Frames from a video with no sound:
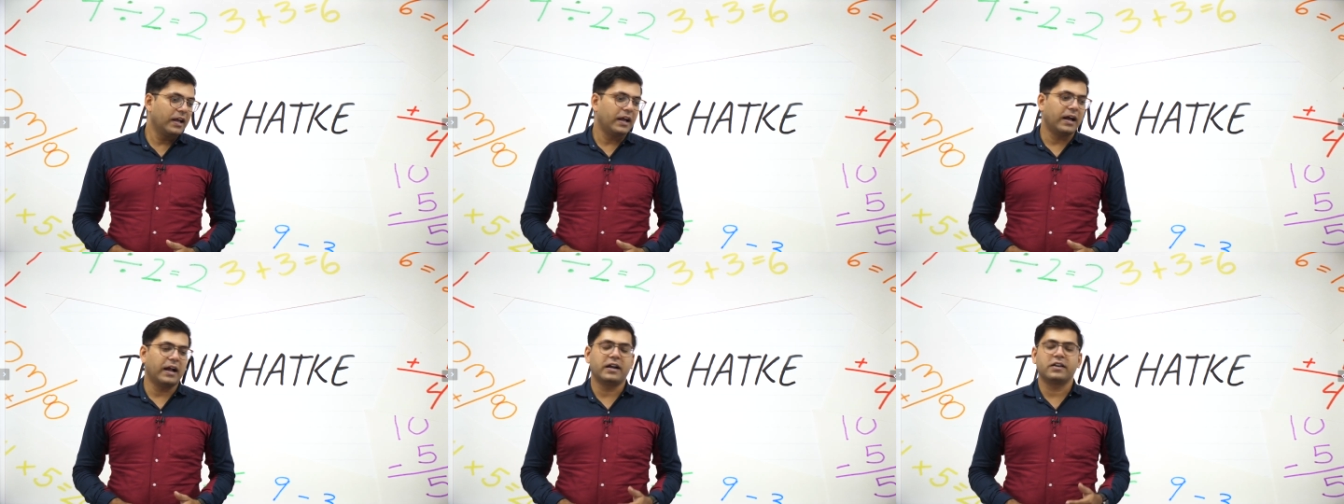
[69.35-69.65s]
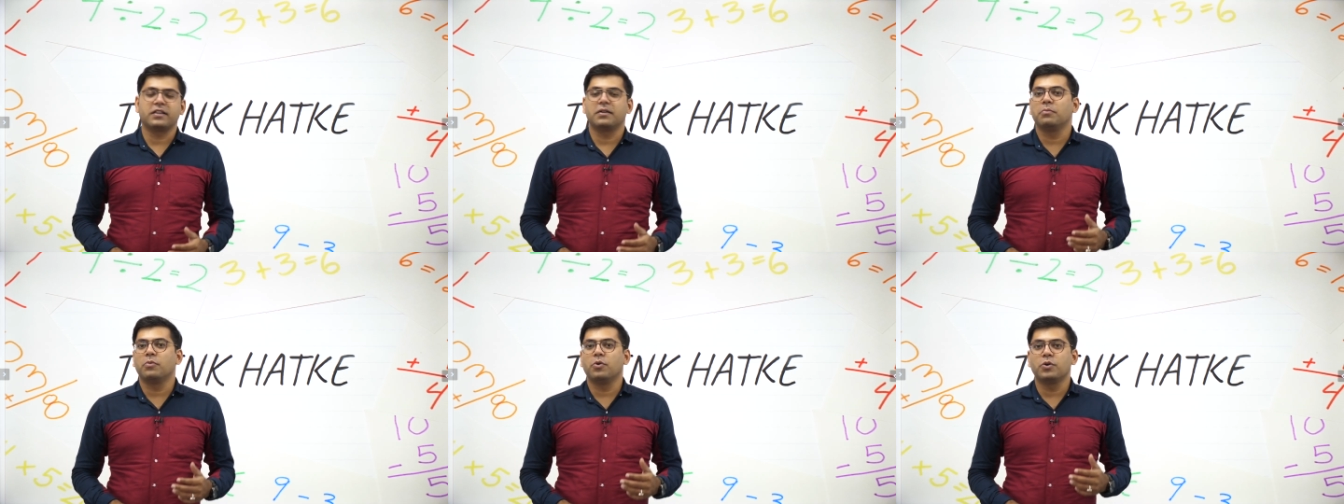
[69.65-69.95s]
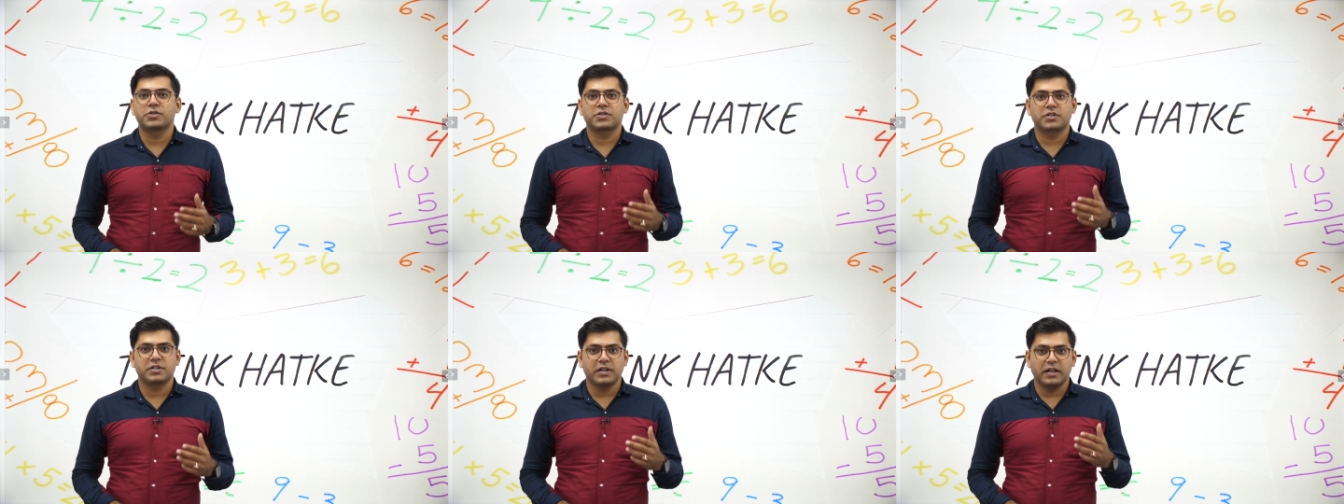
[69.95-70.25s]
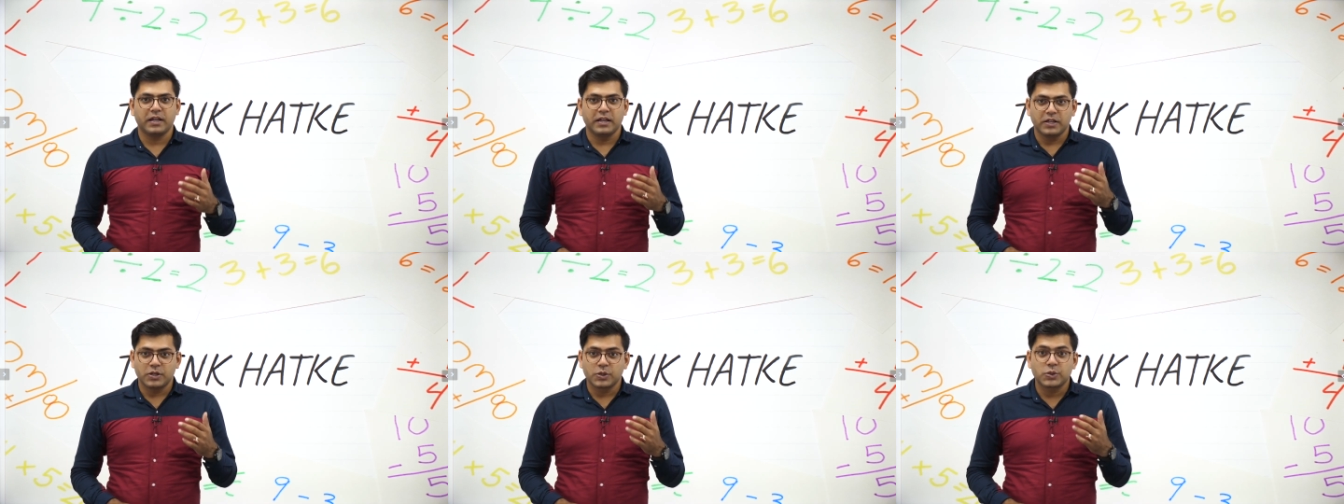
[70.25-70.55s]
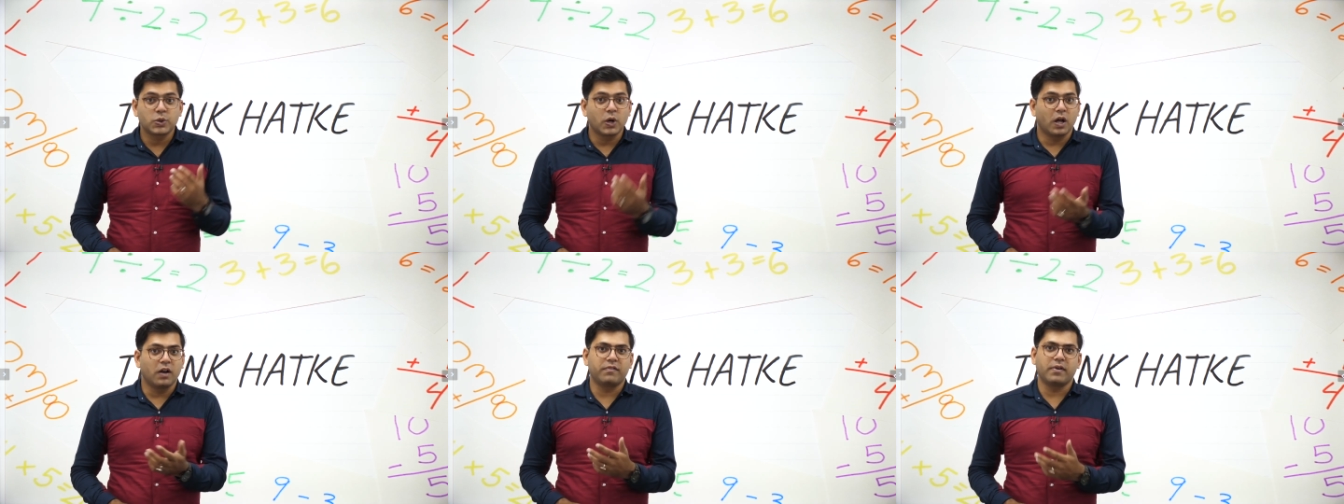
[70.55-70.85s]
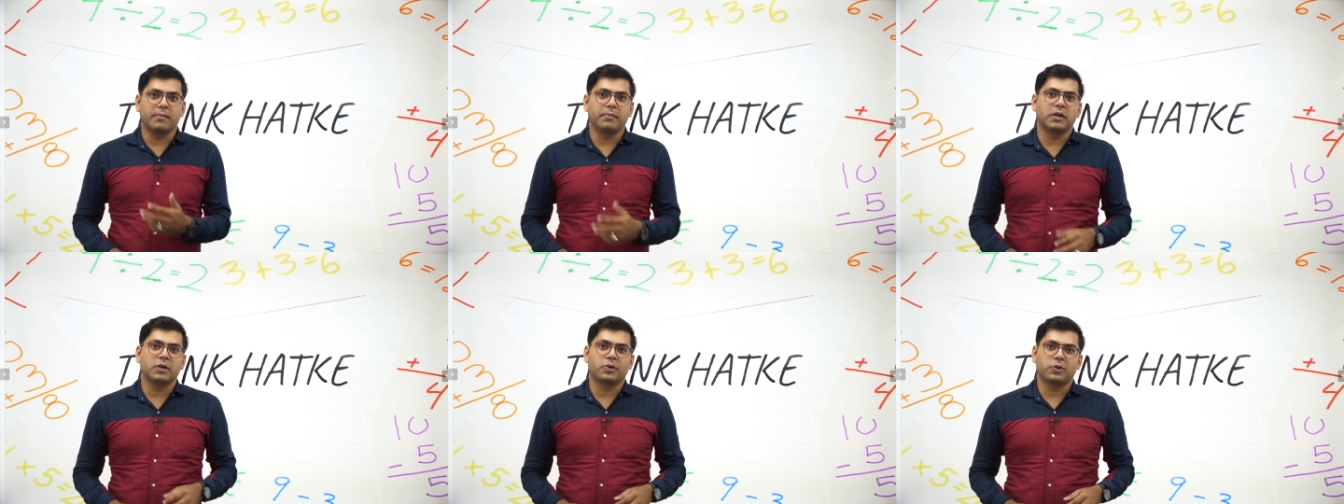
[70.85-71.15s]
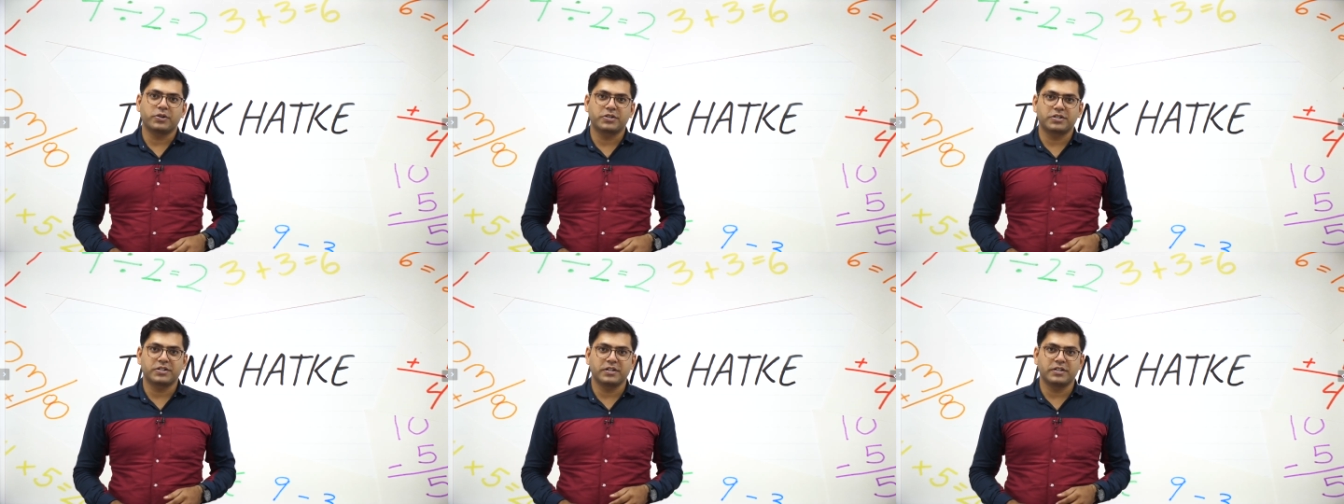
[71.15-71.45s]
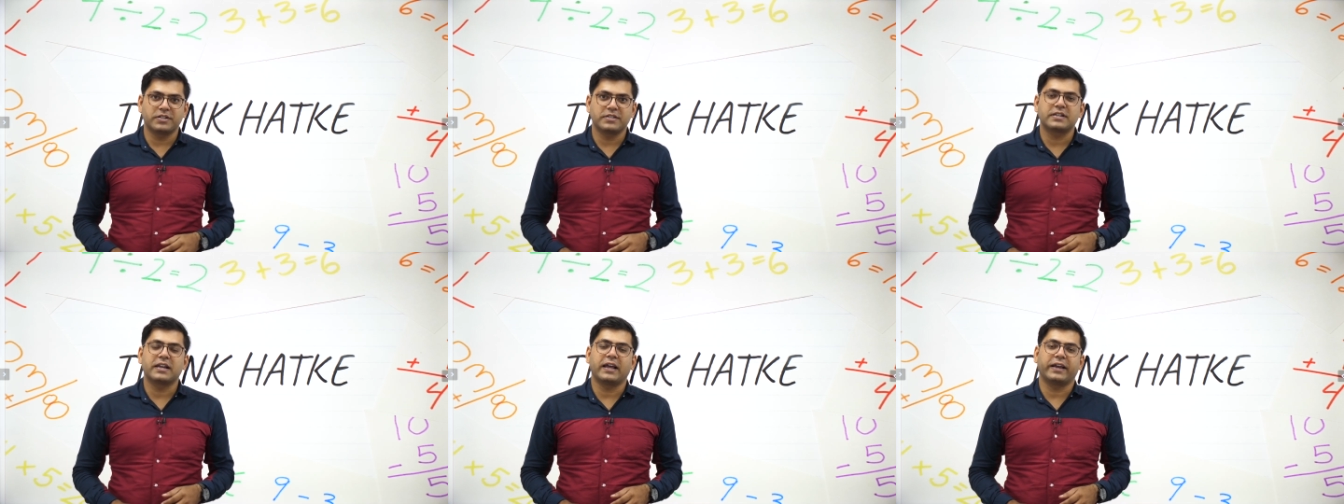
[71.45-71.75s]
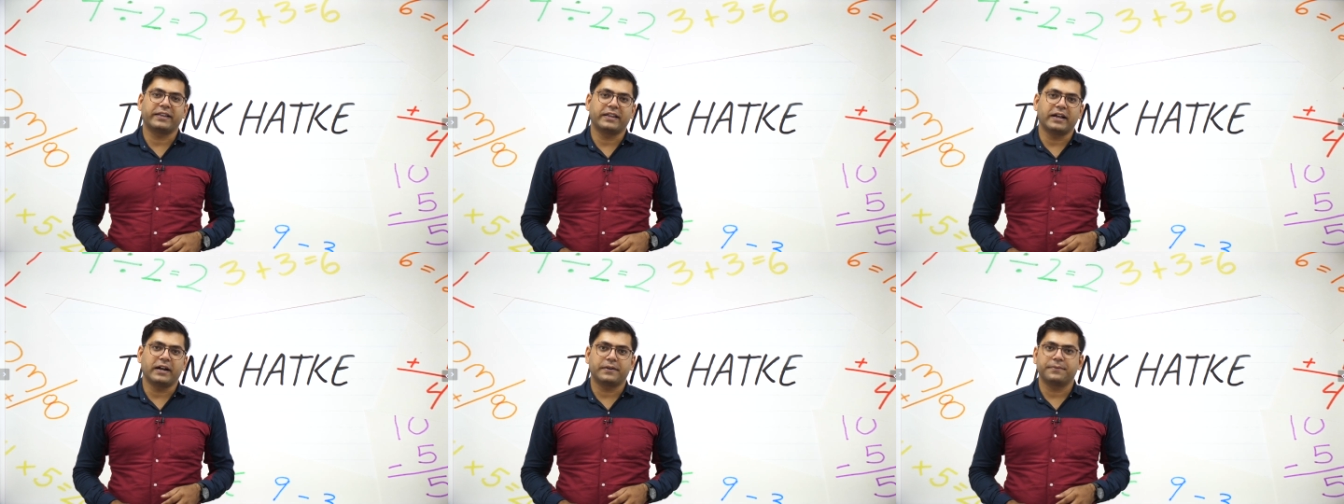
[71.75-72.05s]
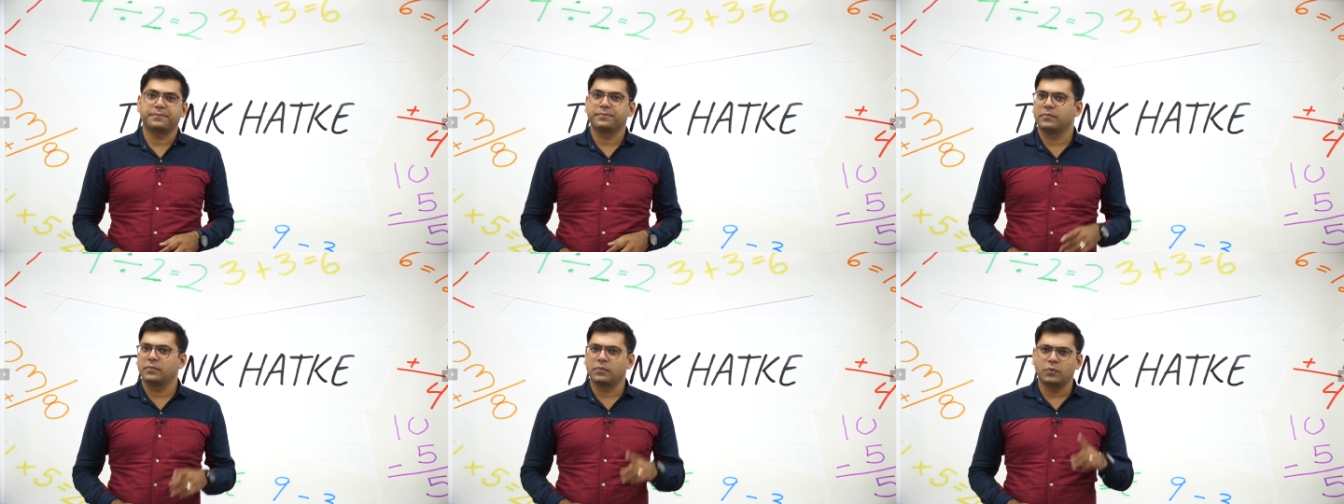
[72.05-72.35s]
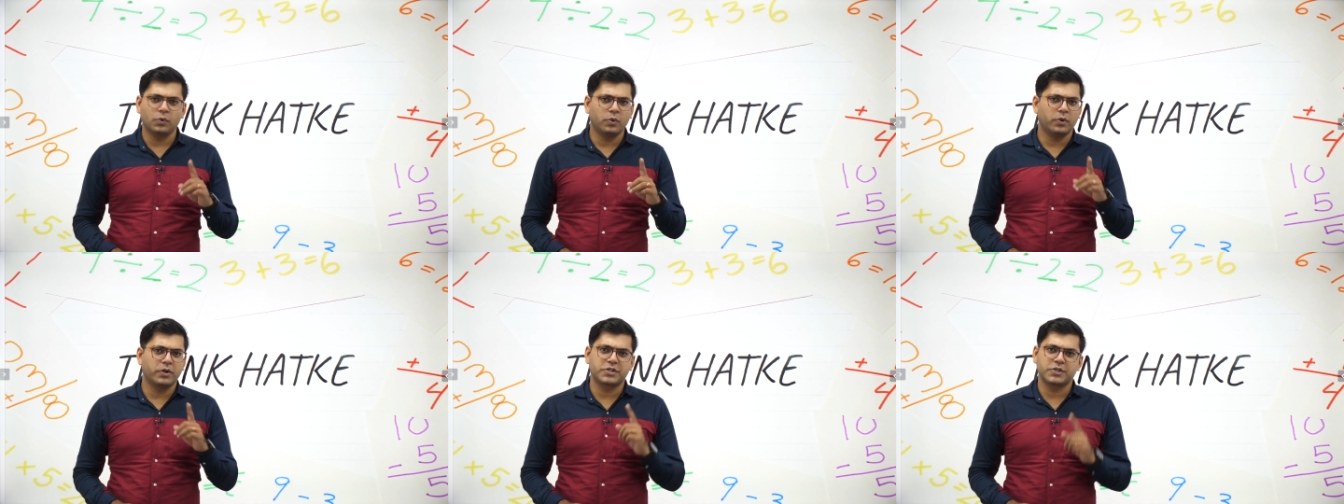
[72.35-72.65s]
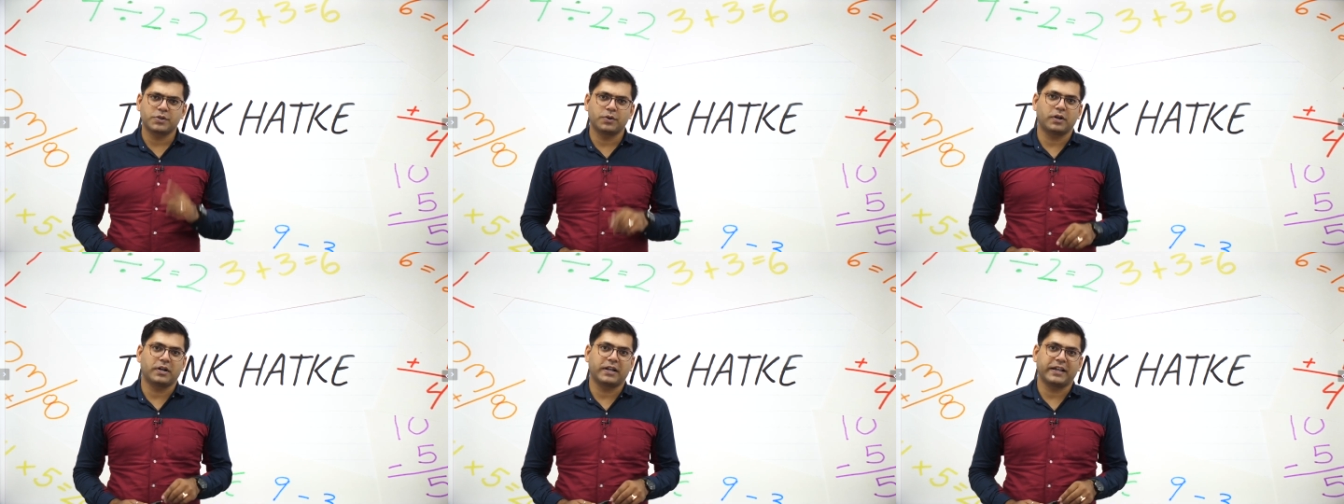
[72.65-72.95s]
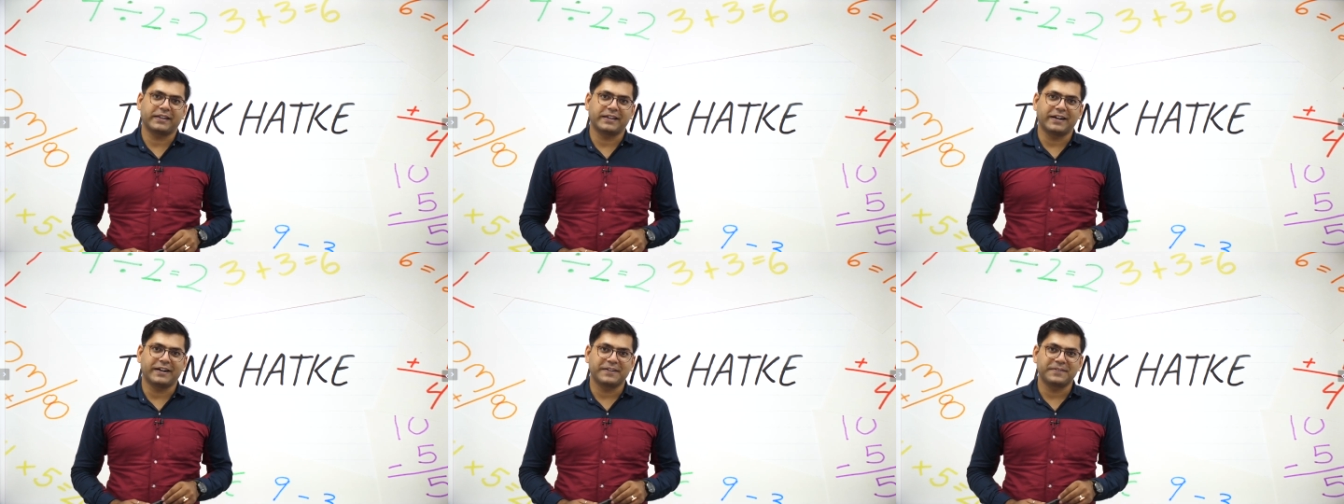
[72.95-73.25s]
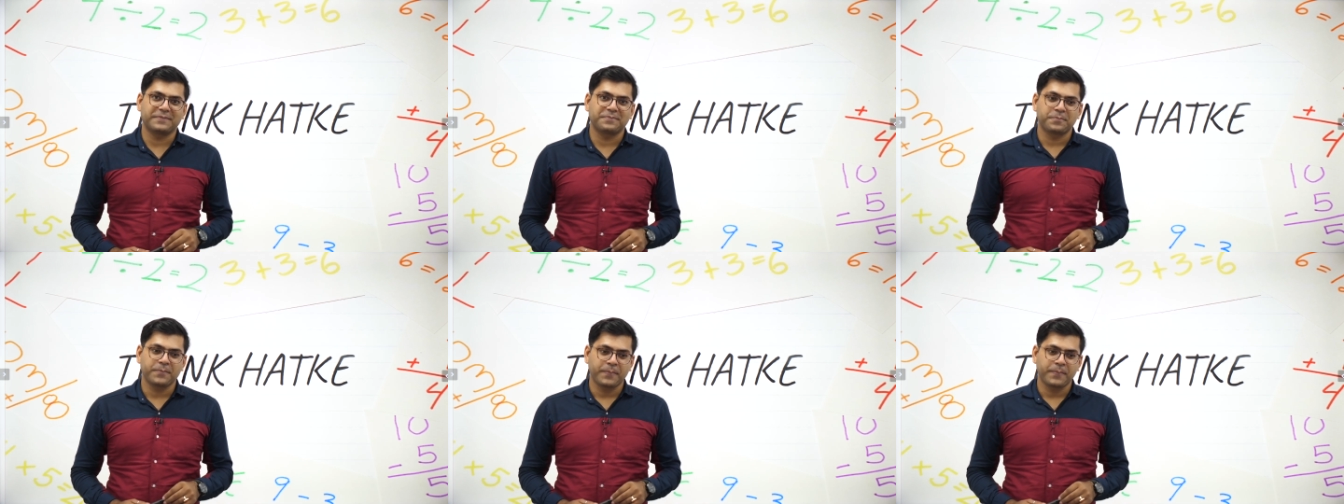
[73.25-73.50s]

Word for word: and the most solvable questions like that. No, it's not like that.